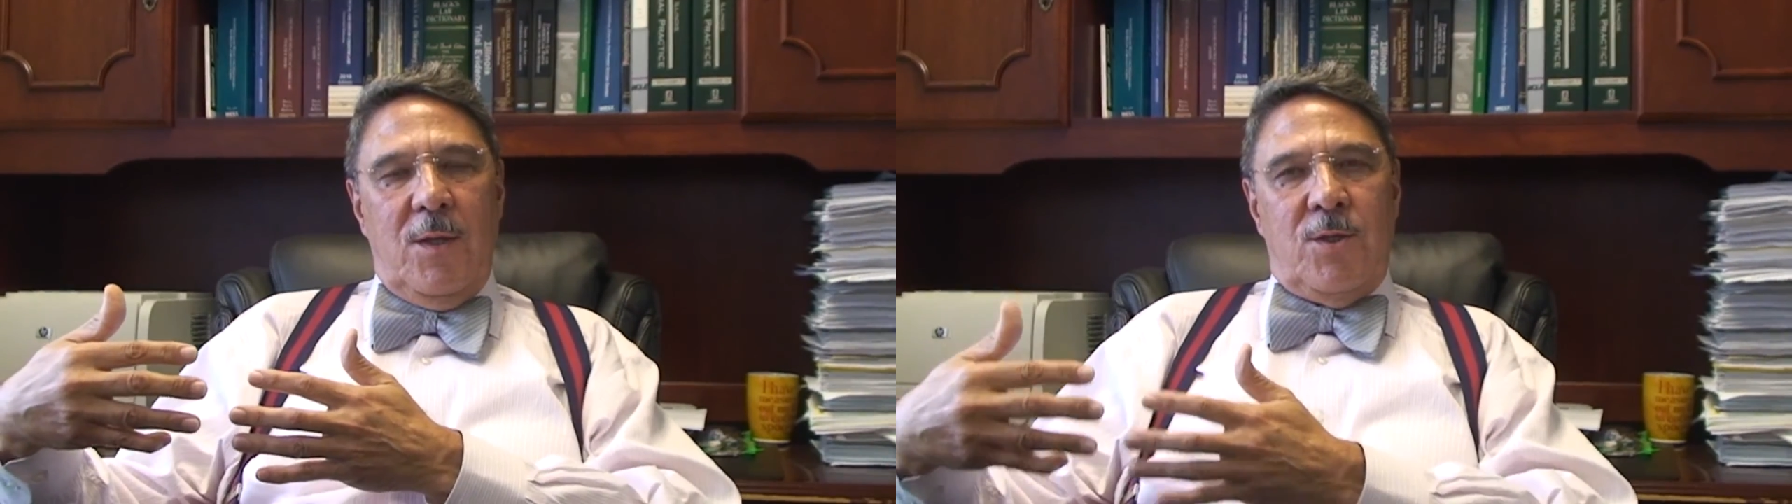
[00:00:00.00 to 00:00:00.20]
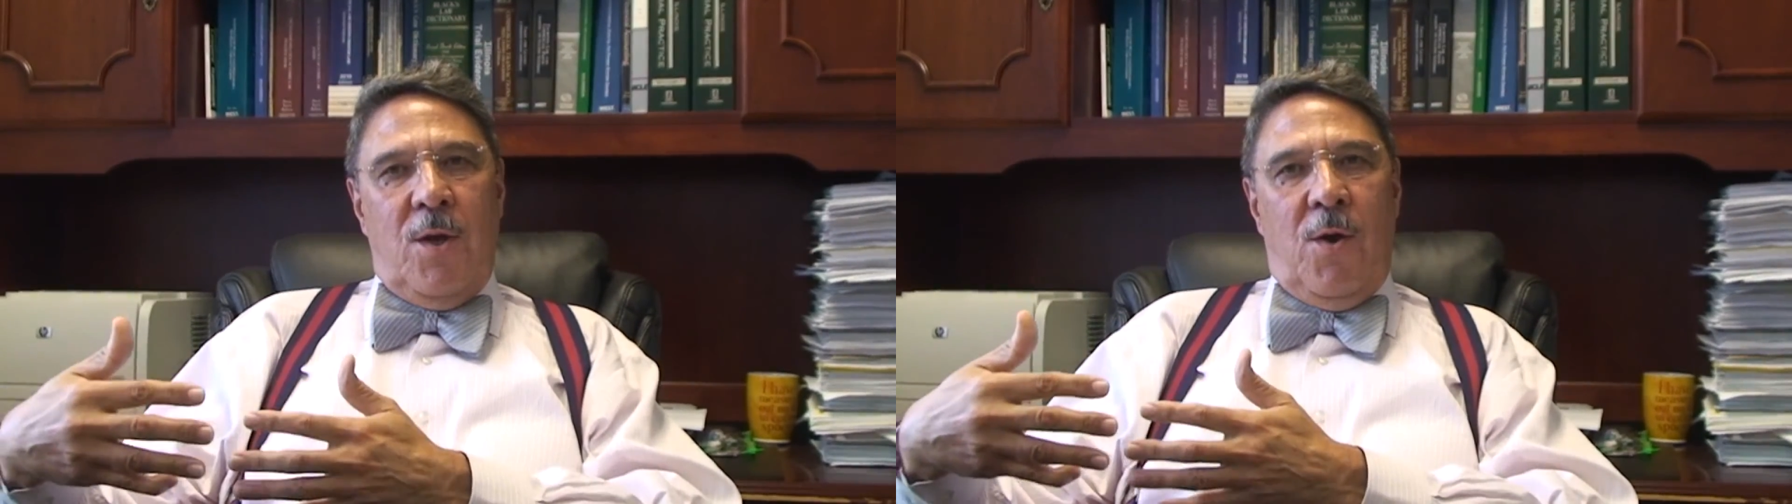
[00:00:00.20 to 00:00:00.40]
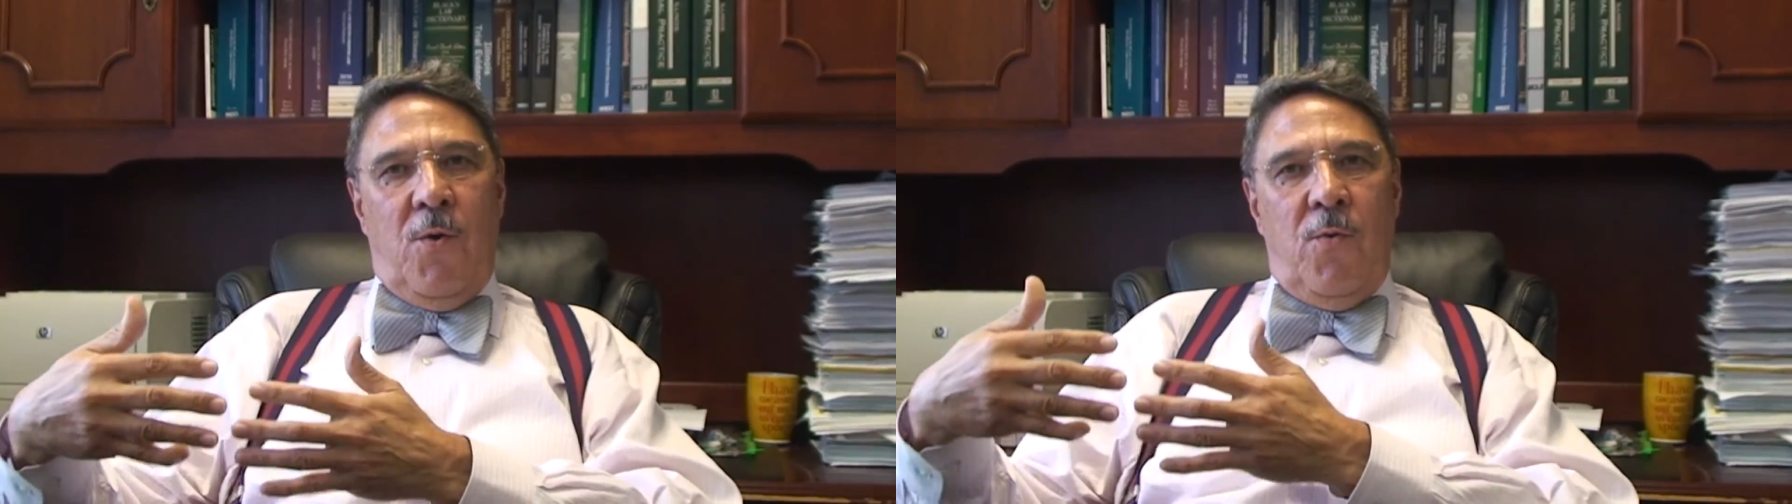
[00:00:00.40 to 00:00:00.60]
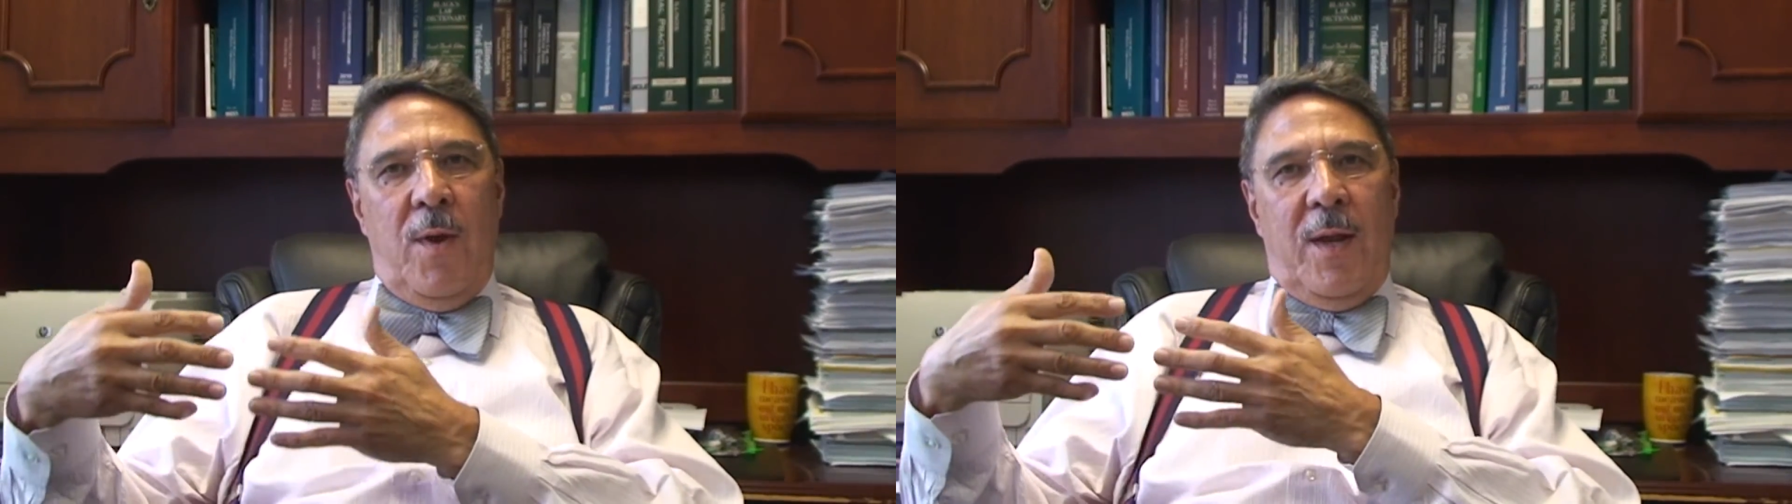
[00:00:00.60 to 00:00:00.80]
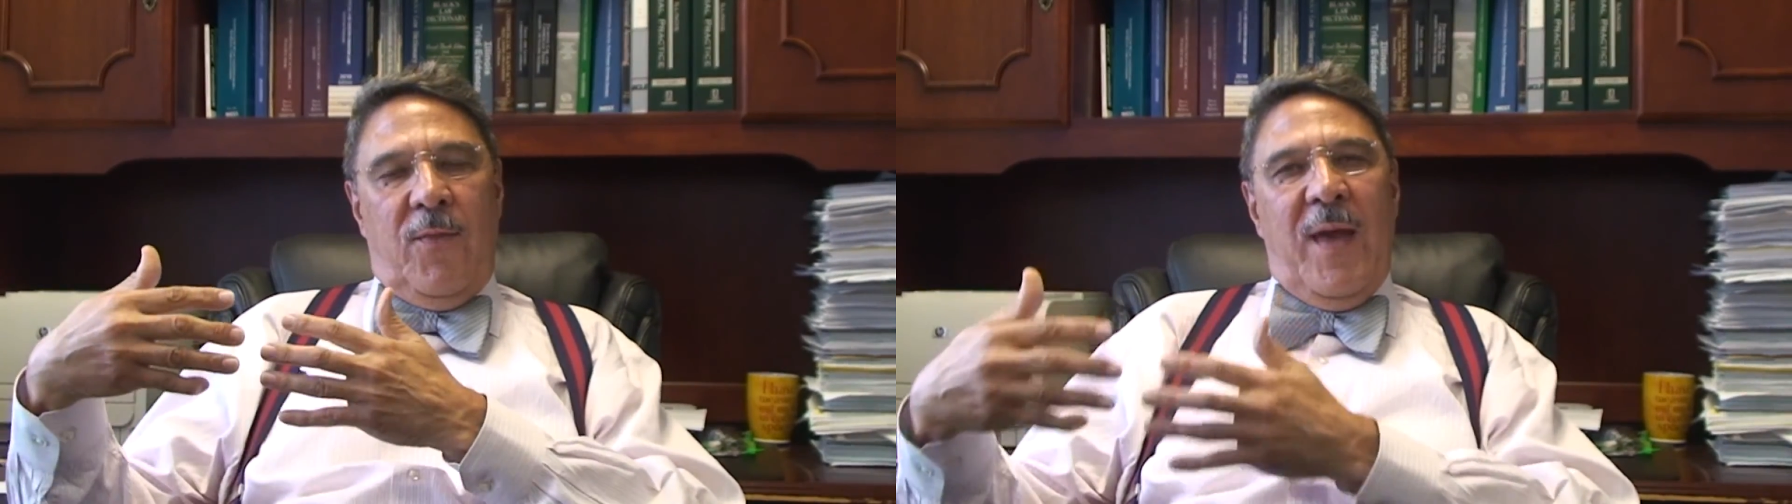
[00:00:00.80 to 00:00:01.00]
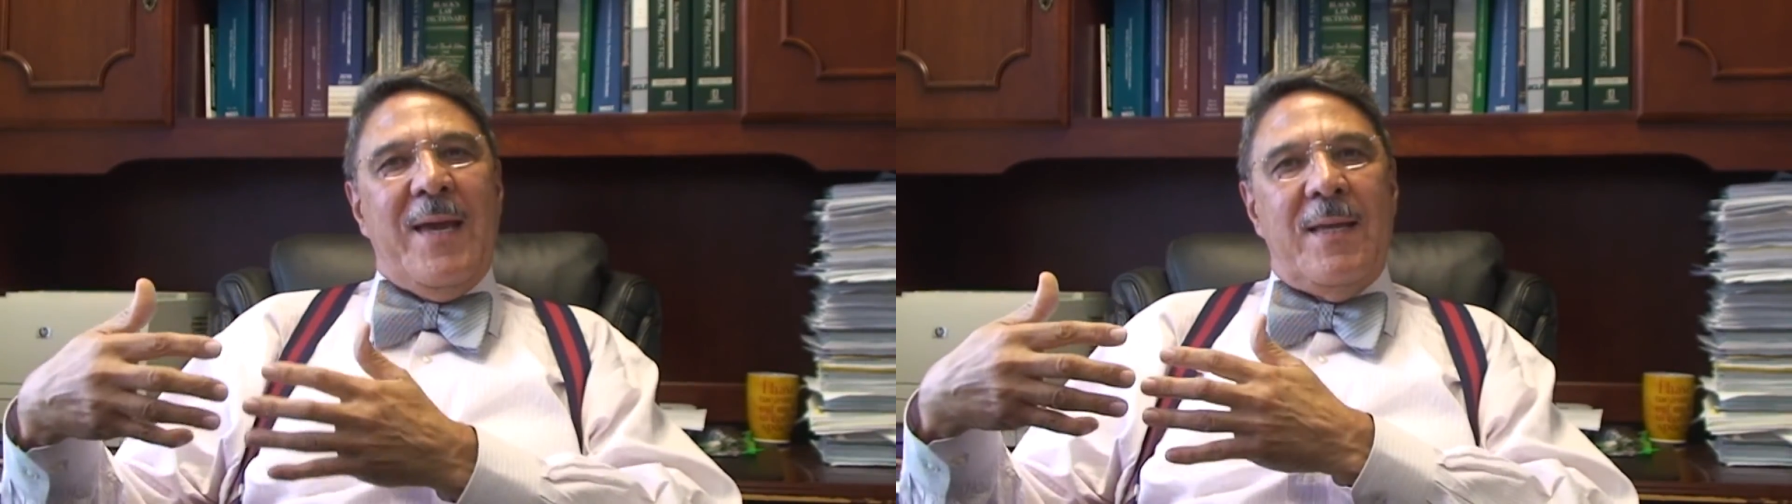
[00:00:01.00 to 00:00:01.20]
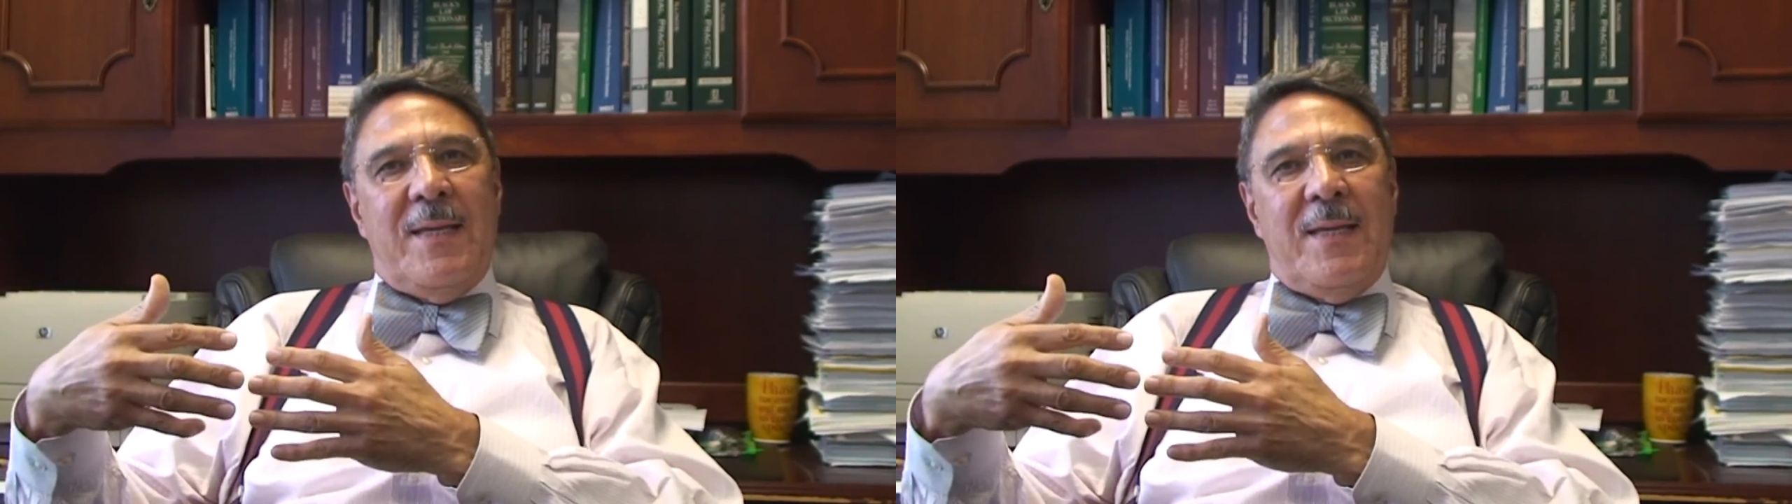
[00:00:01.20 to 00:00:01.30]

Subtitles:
so they can